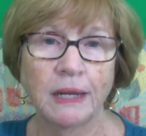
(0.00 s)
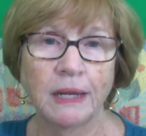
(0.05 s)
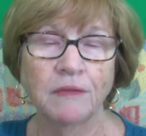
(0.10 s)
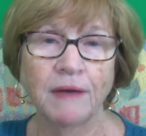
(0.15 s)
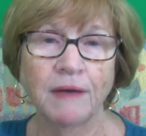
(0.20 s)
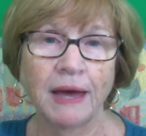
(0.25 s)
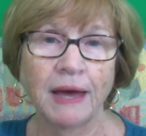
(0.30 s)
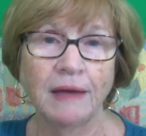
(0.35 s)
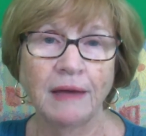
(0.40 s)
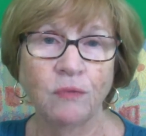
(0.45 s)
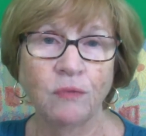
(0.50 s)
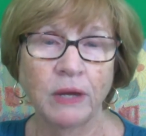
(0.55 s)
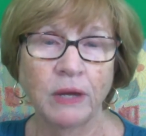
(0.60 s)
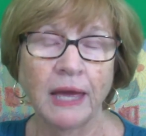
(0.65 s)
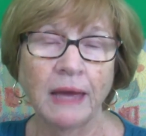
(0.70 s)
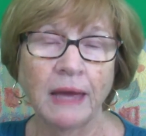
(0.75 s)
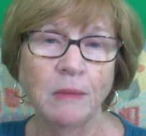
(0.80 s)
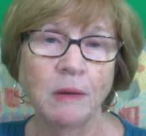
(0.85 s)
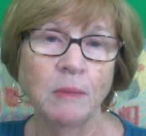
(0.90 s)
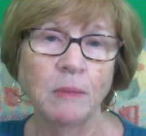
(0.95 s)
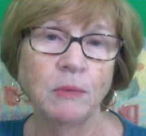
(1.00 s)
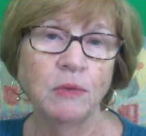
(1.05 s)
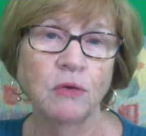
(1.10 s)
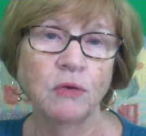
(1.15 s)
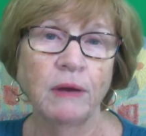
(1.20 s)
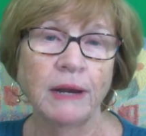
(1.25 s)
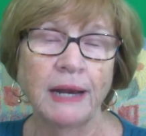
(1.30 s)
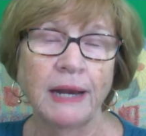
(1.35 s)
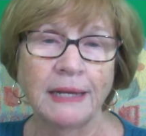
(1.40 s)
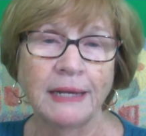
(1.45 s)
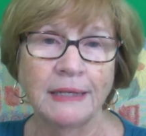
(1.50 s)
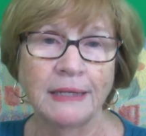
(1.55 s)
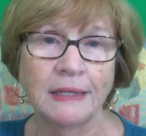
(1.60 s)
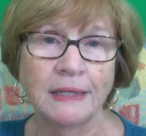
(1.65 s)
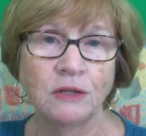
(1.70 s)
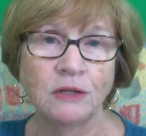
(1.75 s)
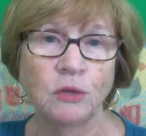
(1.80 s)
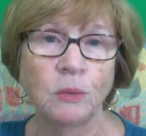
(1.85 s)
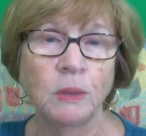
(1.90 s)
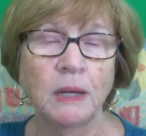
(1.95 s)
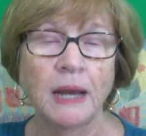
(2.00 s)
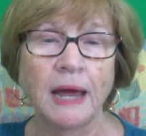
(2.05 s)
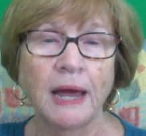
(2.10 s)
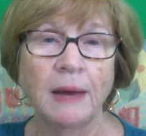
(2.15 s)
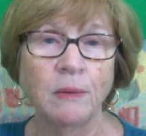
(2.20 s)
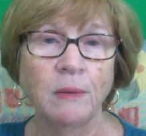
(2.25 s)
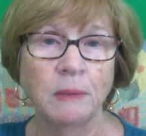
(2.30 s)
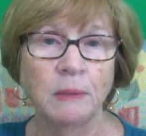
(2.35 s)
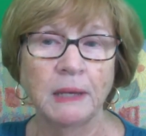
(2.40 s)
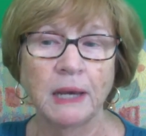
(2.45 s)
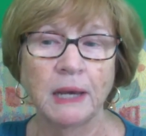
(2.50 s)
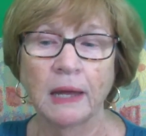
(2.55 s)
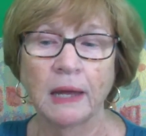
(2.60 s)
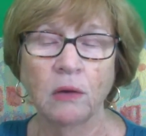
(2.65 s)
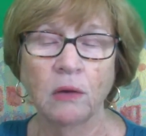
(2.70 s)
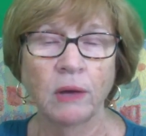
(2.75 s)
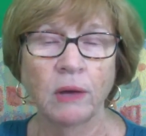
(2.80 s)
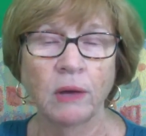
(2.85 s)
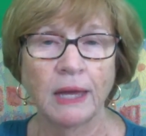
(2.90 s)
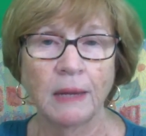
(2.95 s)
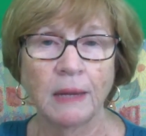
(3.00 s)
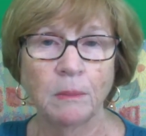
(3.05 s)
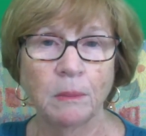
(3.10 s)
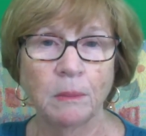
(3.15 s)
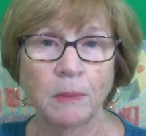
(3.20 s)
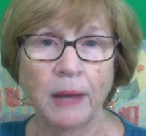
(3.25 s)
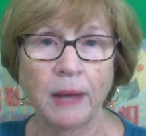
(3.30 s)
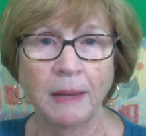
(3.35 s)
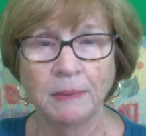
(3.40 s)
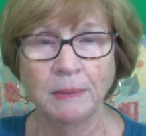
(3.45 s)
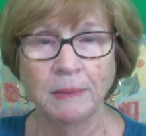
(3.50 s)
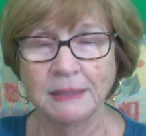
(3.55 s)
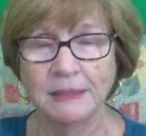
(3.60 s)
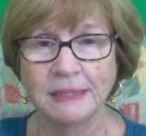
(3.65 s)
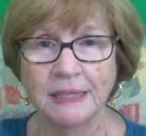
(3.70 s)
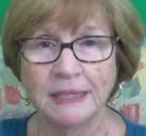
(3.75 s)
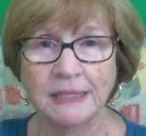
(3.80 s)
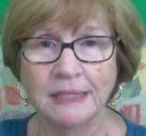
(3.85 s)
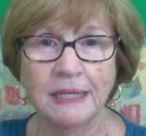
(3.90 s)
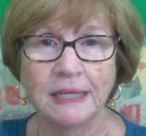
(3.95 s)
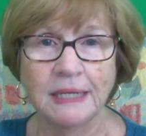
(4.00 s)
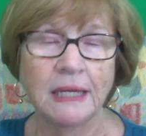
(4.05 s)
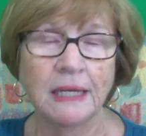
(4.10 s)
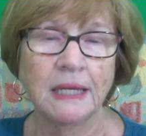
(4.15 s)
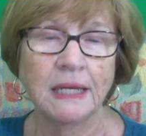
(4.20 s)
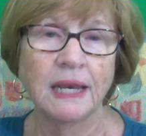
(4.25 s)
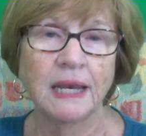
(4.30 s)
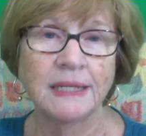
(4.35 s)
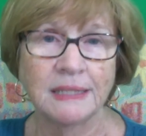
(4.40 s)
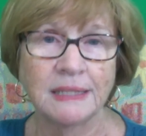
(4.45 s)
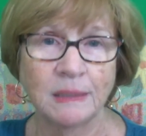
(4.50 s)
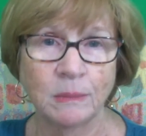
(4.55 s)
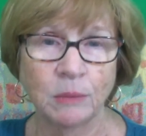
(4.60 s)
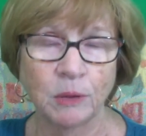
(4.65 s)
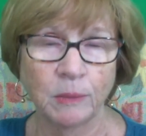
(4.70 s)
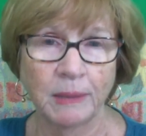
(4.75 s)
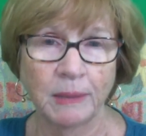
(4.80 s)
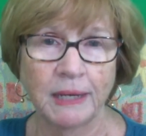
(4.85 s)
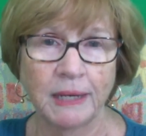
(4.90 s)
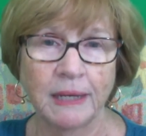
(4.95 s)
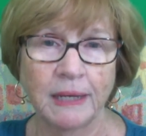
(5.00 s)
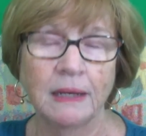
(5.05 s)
If we came up with a great idea, you and I would be like, okay, A, B, C, D, E, let's implement it